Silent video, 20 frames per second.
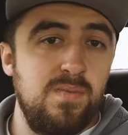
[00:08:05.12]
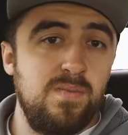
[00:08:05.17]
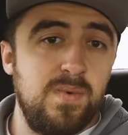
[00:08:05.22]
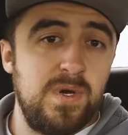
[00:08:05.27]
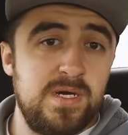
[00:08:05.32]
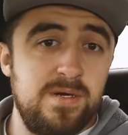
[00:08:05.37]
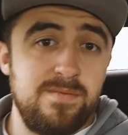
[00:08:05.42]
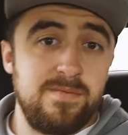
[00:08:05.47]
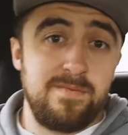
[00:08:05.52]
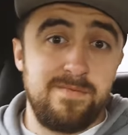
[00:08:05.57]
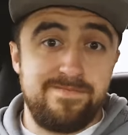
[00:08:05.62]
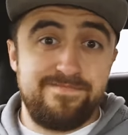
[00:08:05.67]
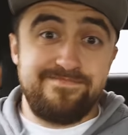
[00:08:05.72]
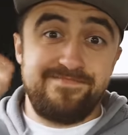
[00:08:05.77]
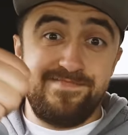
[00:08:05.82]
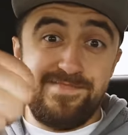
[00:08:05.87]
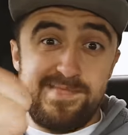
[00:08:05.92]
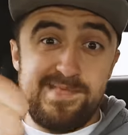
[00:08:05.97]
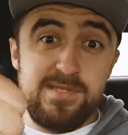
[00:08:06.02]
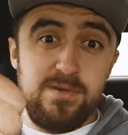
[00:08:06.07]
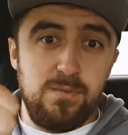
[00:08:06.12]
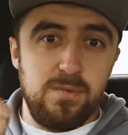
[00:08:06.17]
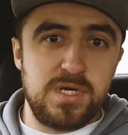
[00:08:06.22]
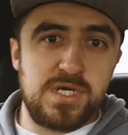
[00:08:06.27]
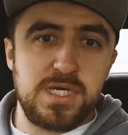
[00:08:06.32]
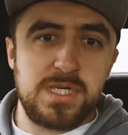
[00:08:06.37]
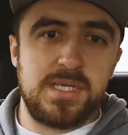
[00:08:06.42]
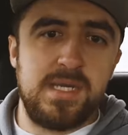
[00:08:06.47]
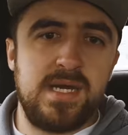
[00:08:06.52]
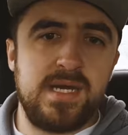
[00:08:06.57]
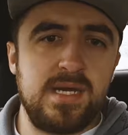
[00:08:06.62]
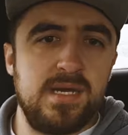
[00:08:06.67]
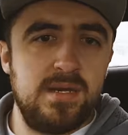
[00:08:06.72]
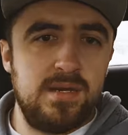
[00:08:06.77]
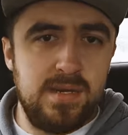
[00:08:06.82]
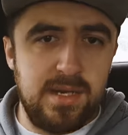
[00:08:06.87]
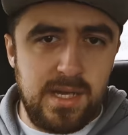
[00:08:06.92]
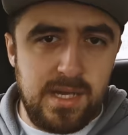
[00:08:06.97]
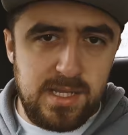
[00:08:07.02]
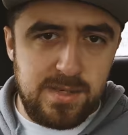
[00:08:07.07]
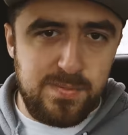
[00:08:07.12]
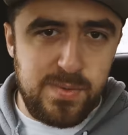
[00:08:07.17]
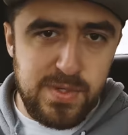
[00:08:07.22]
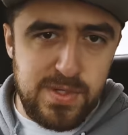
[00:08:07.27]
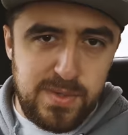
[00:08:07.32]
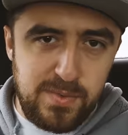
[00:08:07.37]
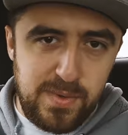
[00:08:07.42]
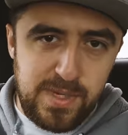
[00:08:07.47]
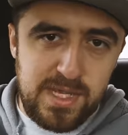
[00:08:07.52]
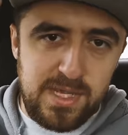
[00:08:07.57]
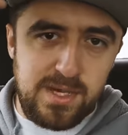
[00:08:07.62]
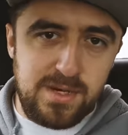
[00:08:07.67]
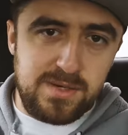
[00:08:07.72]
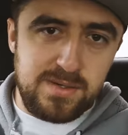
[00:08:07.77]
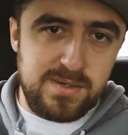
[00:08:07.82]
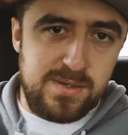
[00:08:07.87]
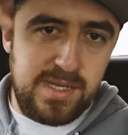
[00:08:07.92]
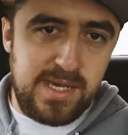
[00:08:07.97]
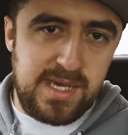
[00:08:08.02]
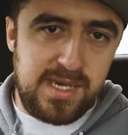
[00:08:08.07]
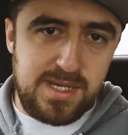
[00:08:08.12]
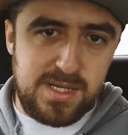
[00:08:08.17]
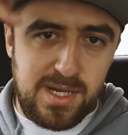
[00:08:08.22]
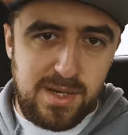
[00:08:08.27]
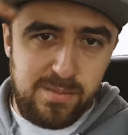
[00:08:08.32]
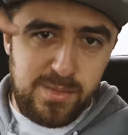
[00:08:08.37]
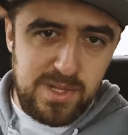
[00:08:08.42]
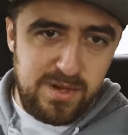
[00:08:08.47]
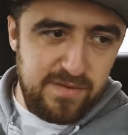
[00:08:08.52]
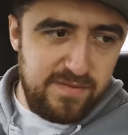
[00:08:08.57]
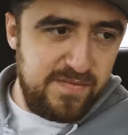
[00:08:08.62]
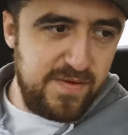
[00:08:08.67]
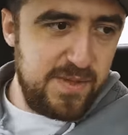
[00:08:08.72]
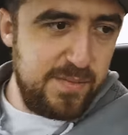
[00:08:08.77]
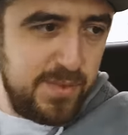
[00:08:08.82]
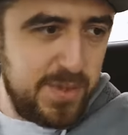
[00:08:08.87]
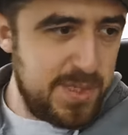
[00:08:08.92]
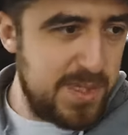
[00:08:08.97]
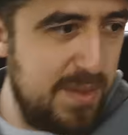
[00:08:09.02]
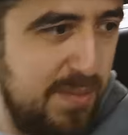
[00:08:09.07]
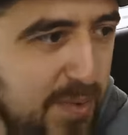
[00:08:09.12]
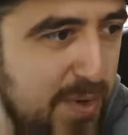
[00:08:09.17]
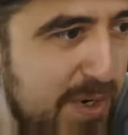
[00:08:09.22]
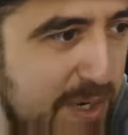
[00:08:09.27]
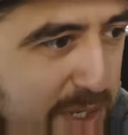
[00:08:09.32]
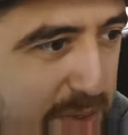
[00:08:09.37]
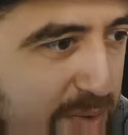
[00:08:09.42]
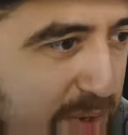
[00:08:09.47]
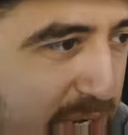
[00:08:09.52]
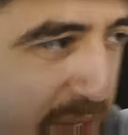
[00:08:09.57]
Well, wish us luck, and I'll put the video link down below for the Boosted Boris